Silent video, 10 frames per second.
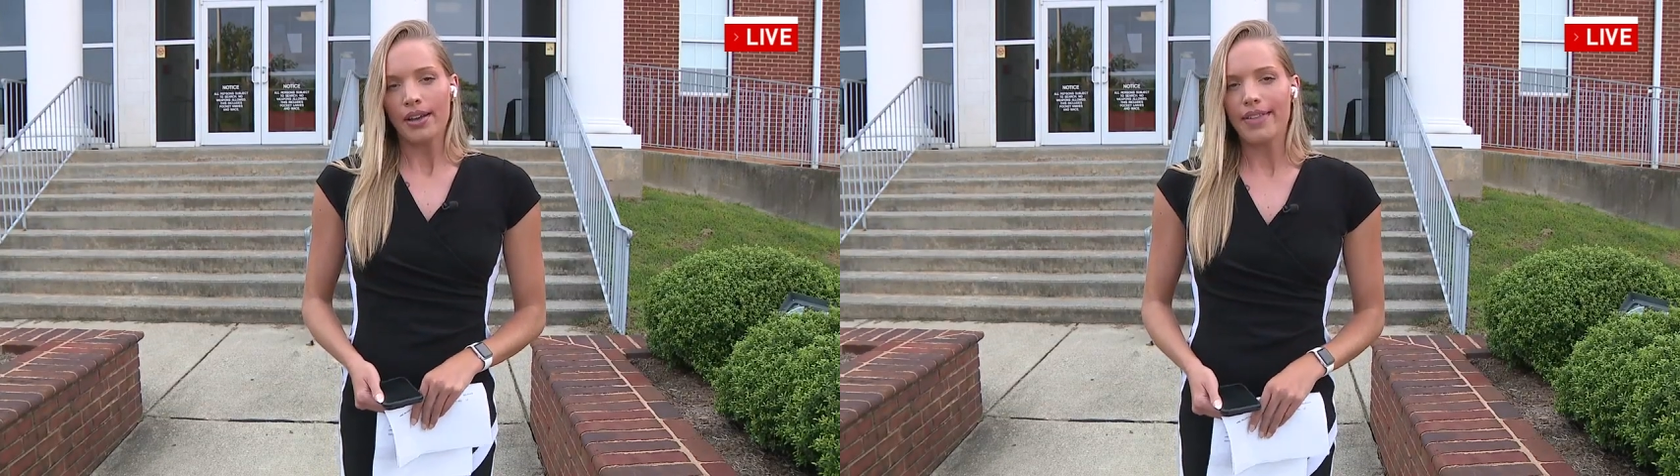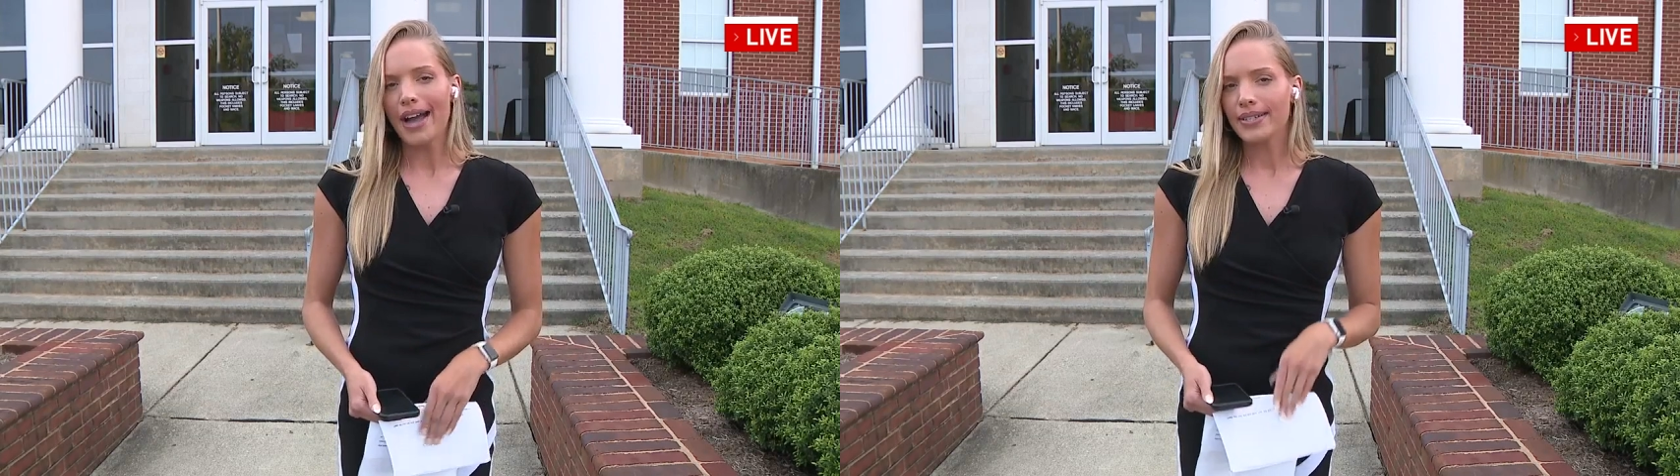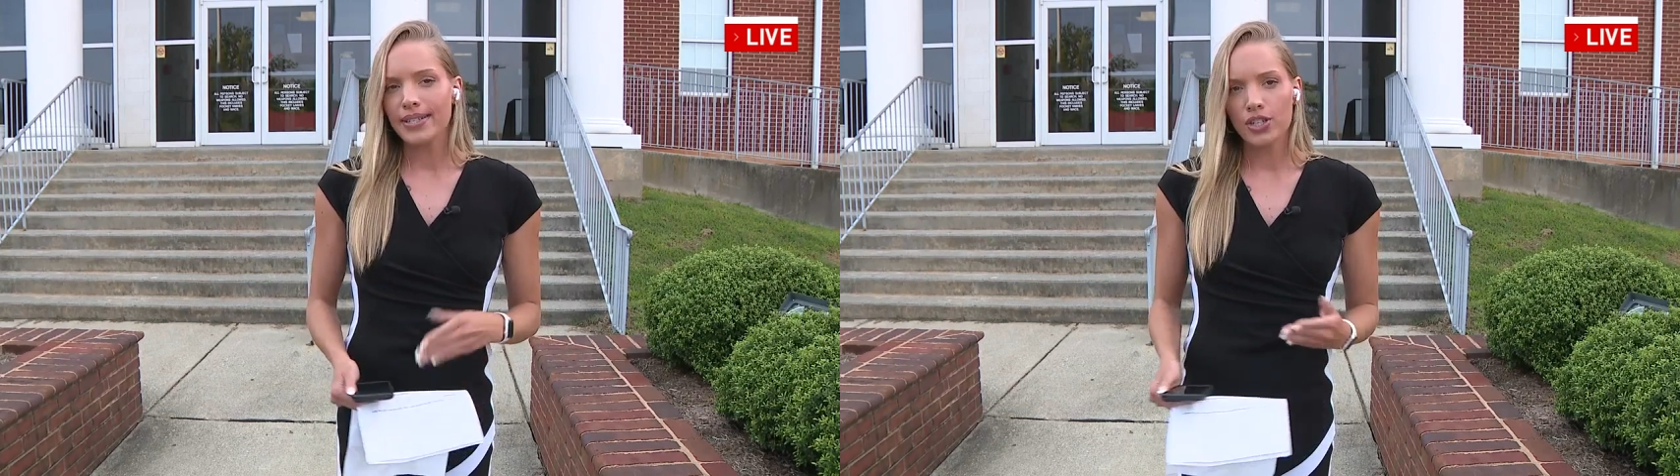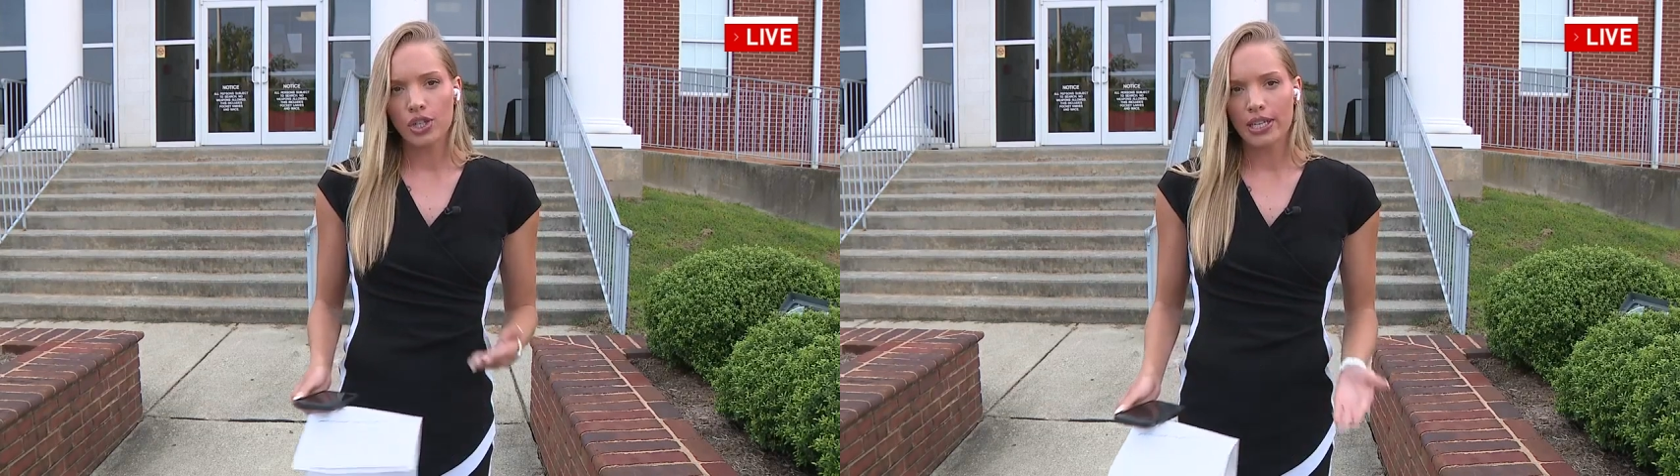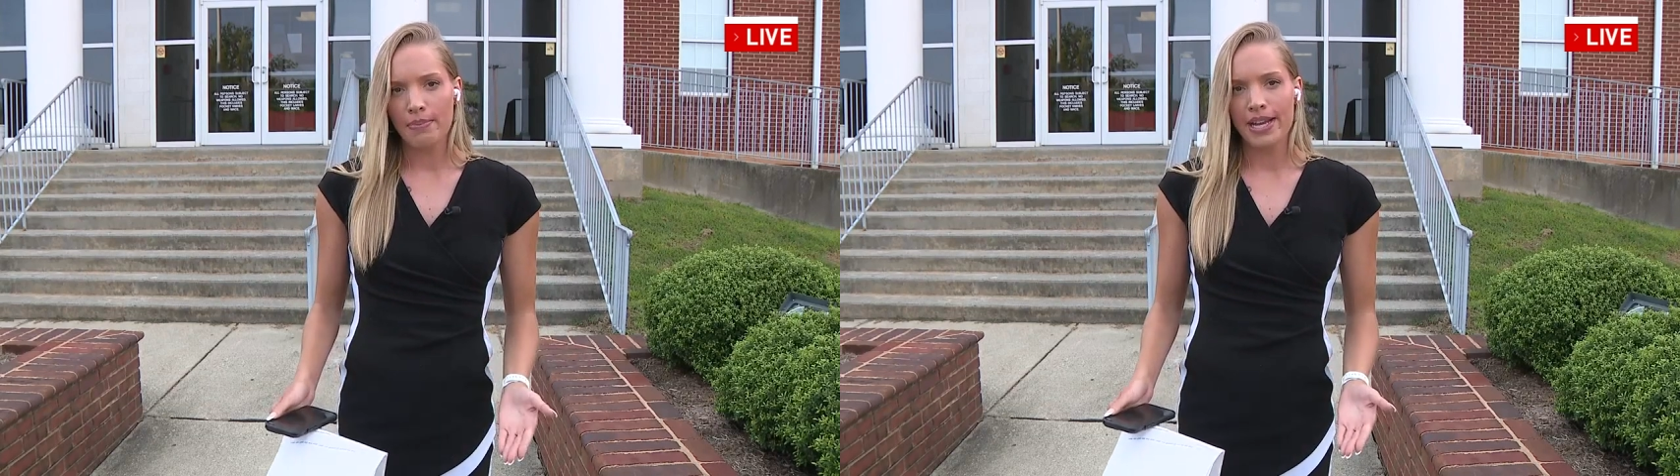That
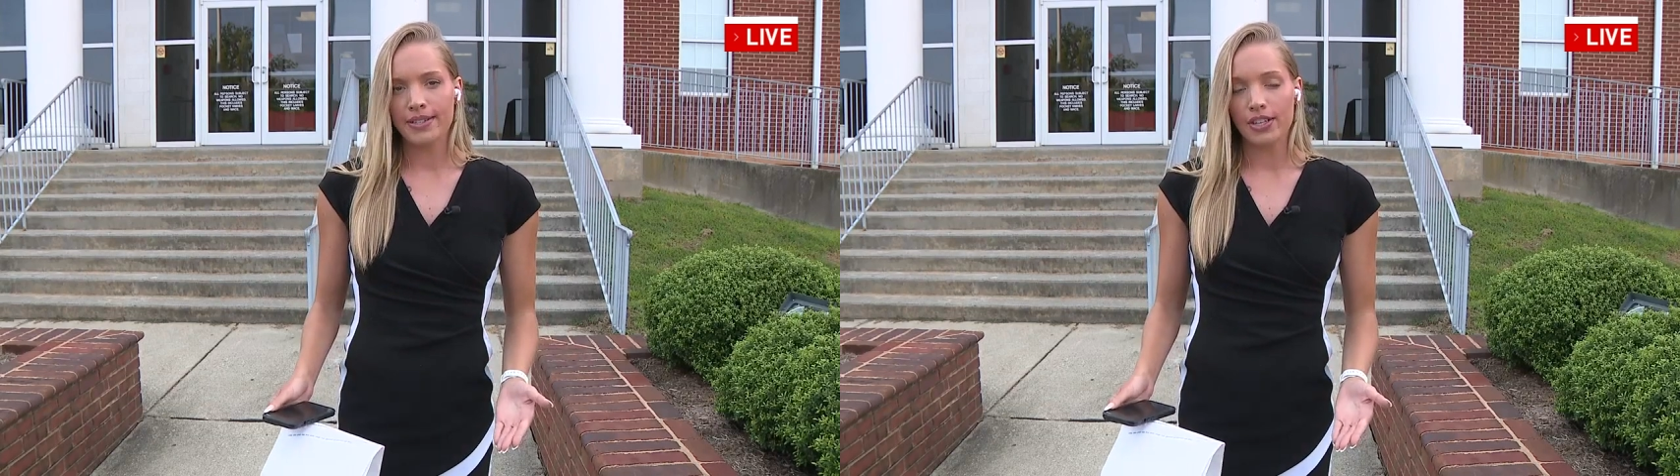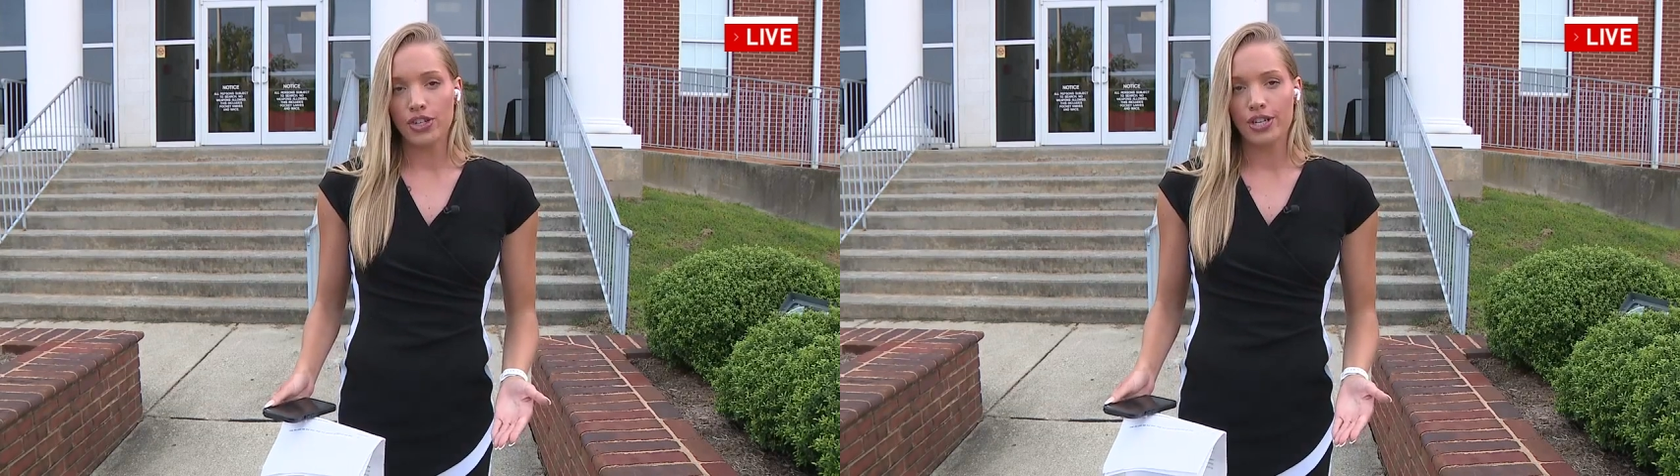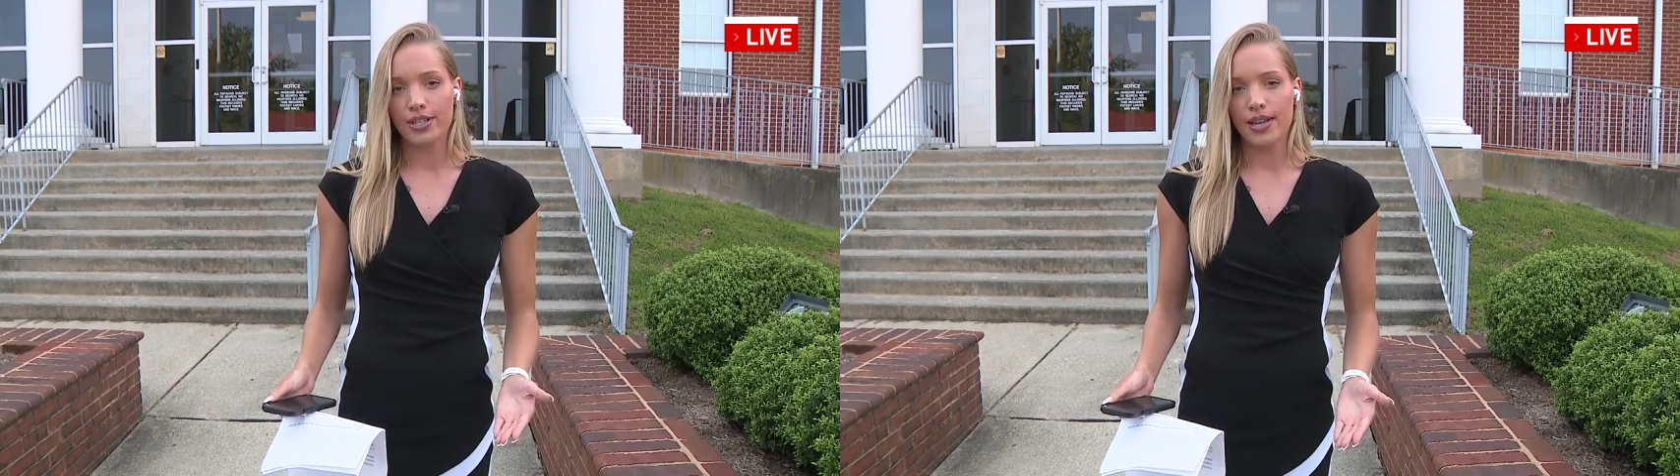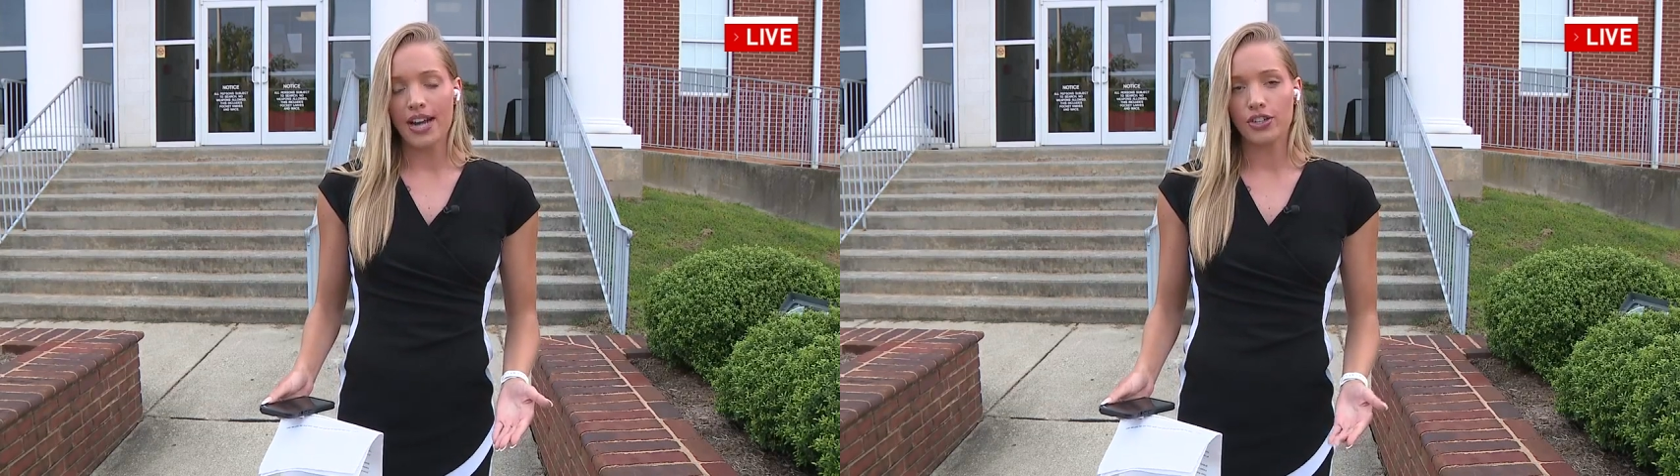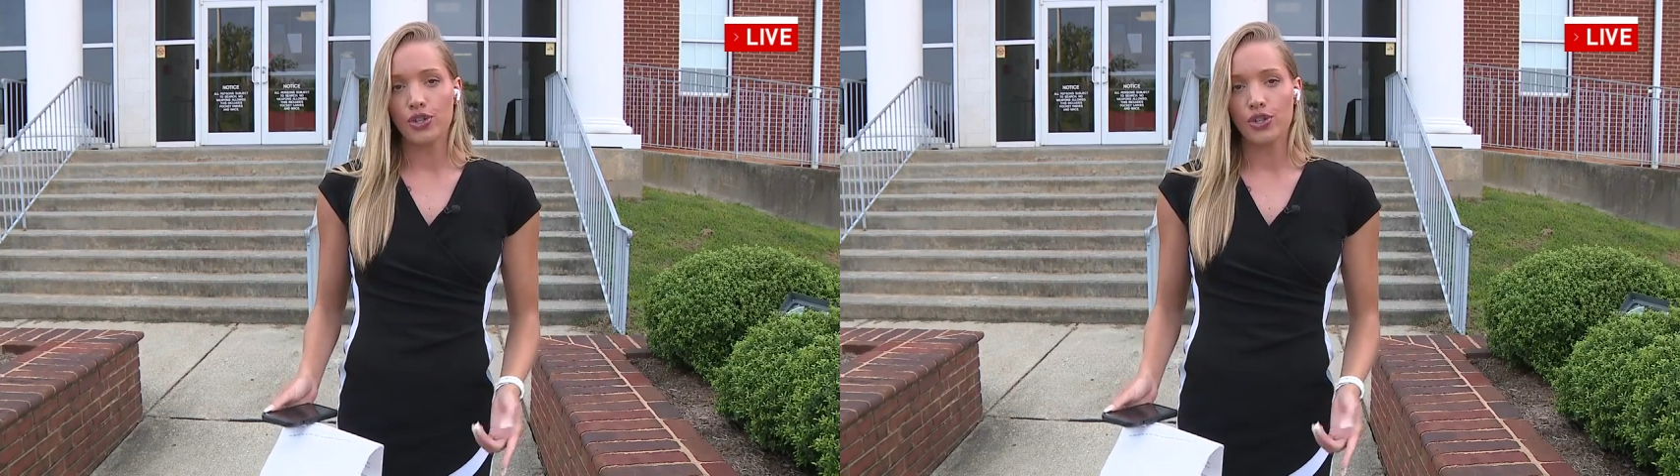essentially means that she decided